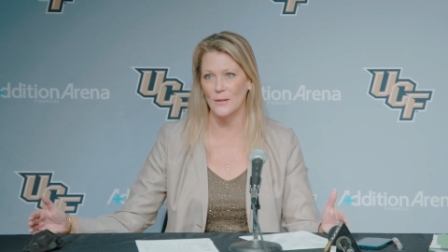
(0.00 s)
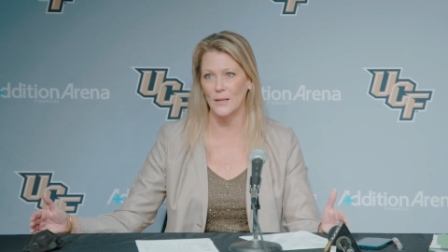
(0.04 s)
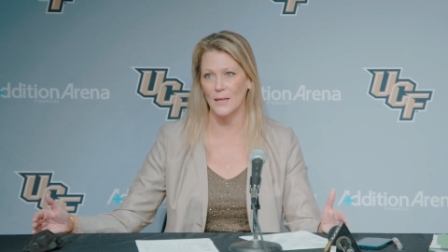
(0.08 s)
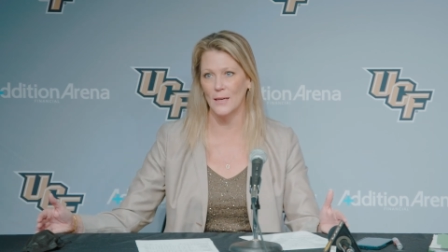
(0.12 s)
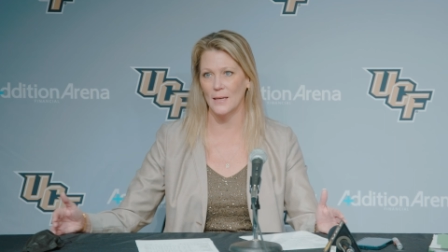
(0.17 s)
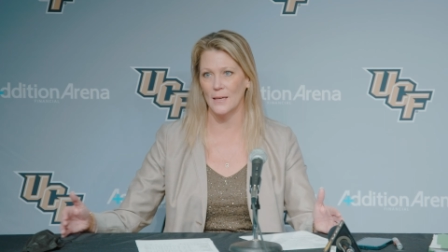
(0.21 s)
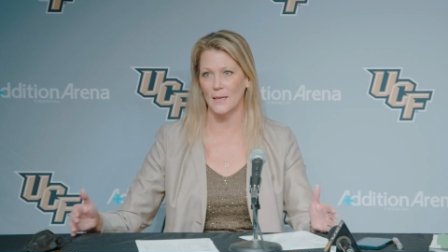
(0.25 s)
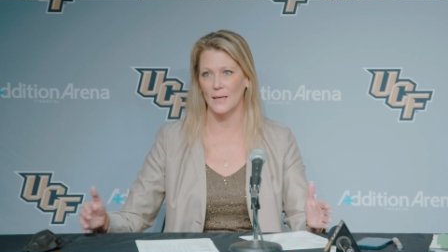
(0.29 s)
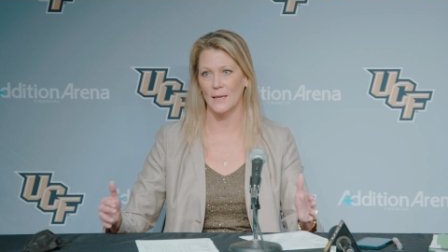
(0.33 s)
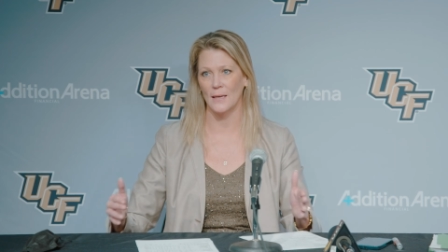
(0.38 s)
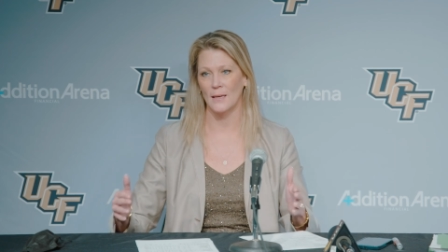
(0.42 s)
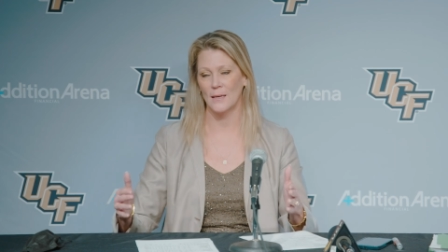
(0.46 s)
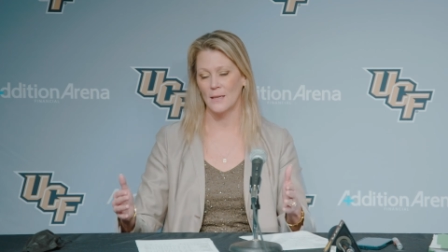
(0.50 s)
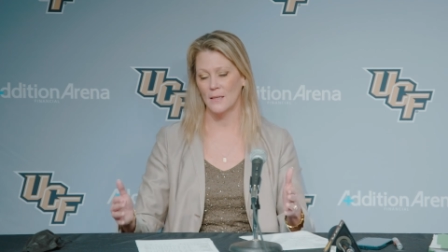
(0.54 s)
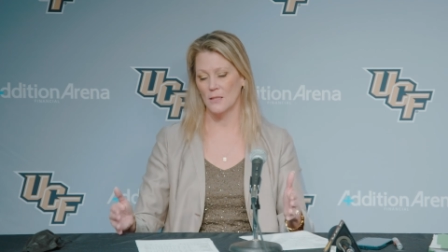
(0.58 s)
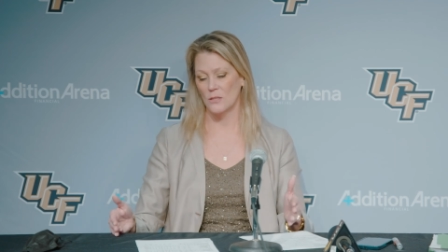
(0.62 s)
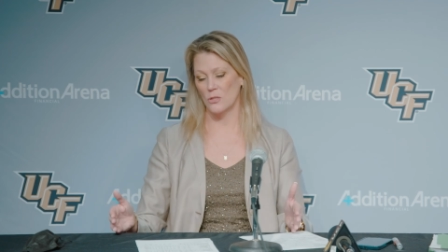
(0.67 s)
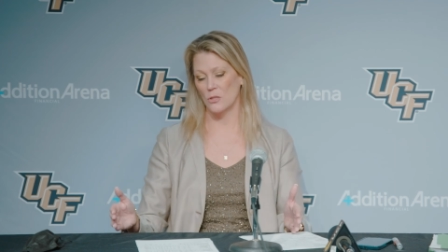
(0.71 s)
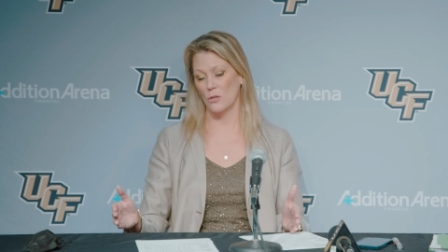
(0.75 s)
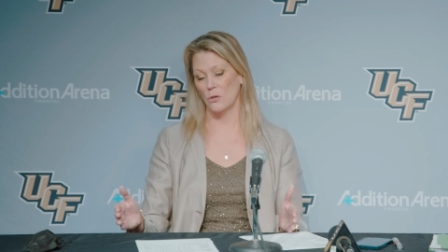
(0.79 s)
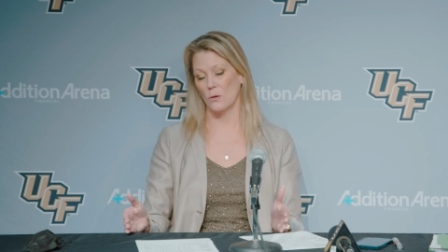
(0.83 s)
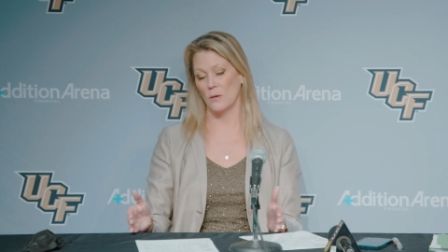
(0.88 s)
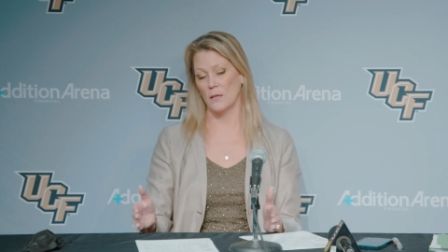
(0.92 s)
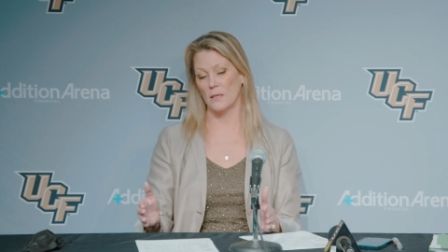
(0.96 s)
Like
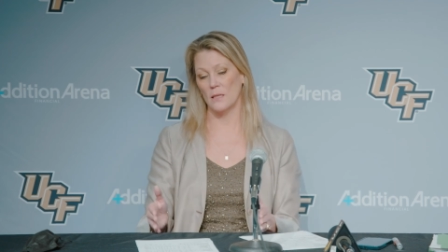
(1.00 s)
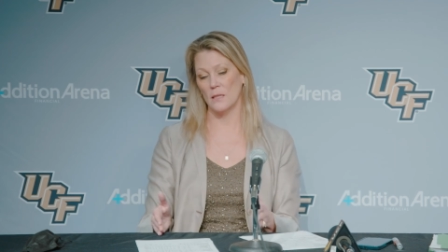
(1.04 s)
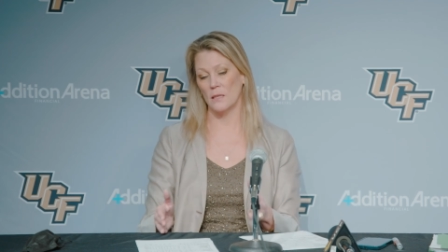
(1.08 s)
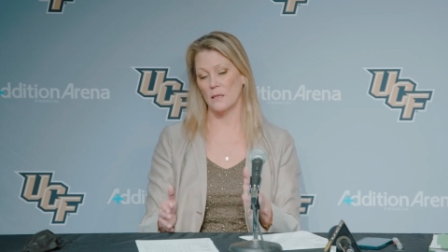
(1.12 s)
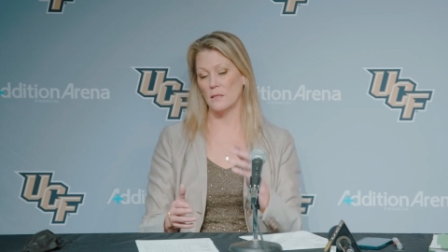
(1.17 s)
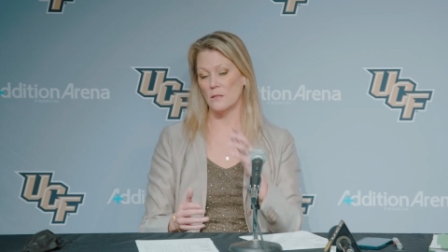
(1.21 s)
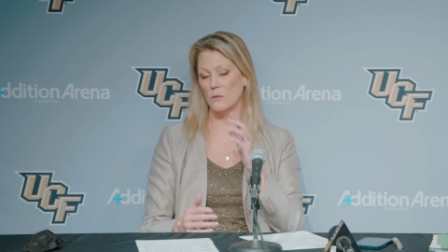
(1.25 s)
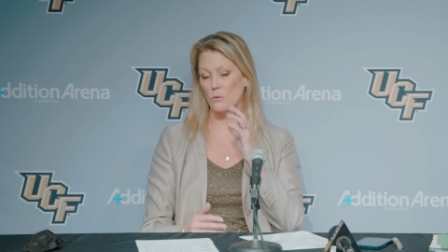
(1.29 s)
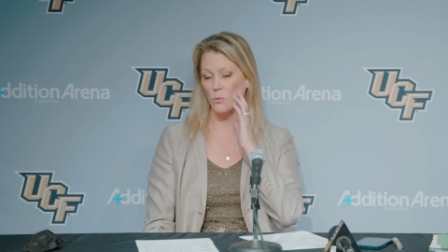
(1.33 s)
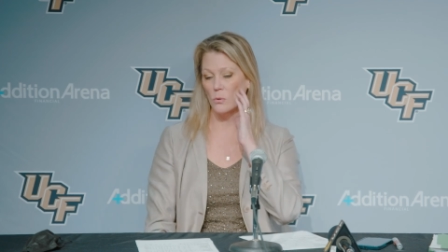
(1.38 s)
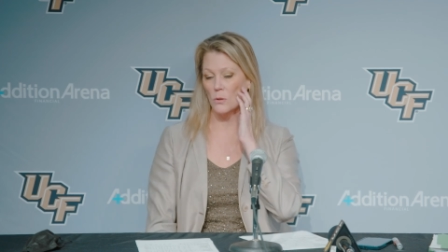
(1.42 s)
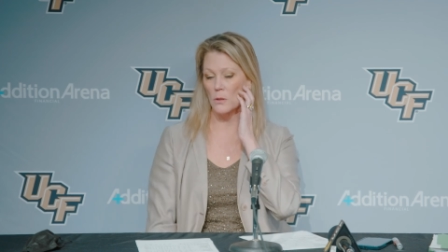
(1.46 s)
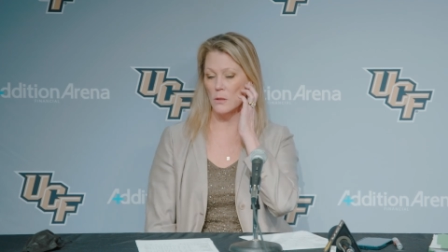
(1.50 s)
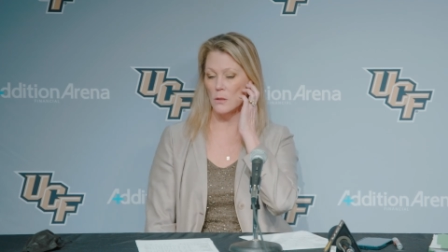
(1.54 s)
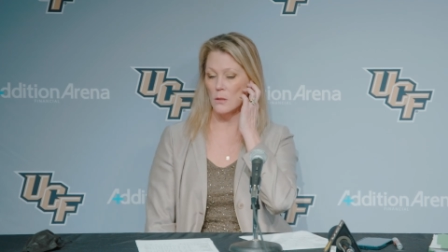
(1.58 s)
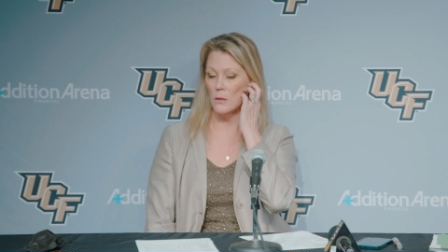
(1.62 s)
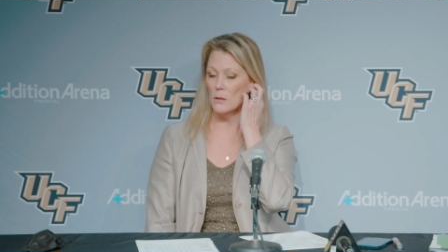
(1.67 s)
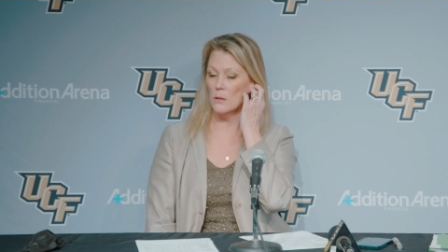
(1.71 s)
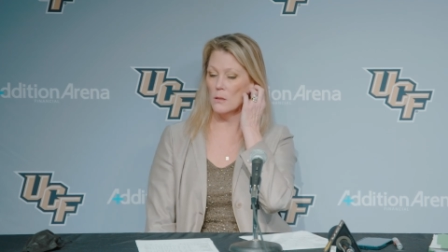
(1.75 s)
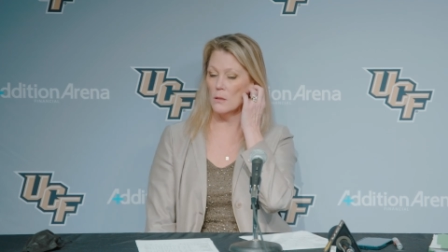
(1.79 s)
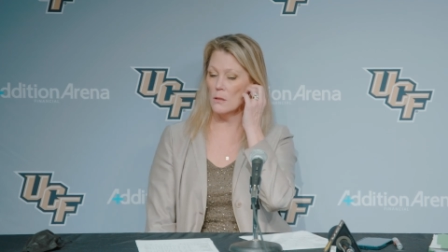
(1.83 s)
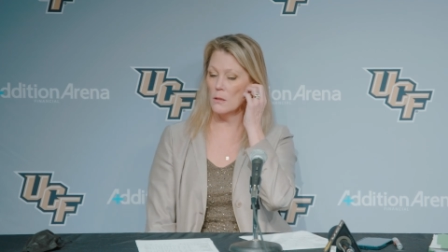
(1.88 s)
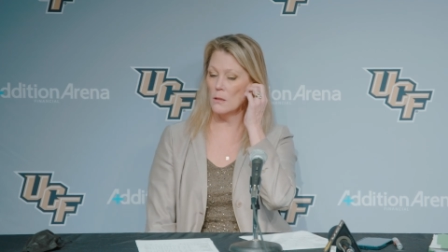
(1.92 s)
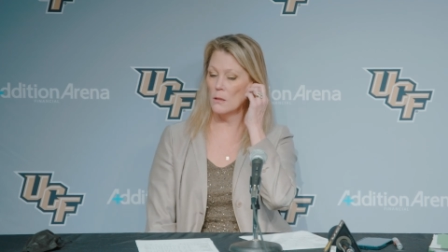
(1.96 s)
so, I think it's really
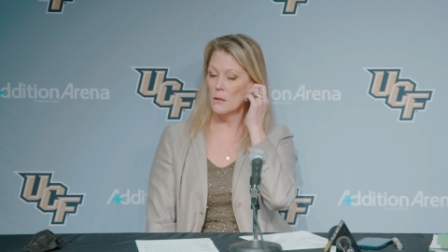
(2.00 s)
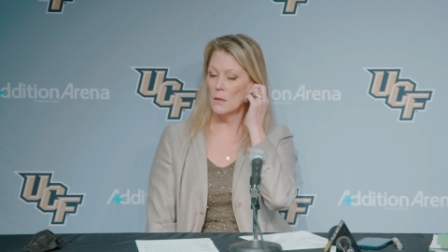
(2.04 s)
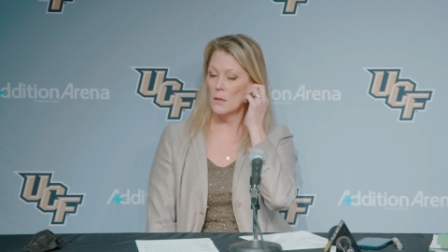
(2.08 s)
good.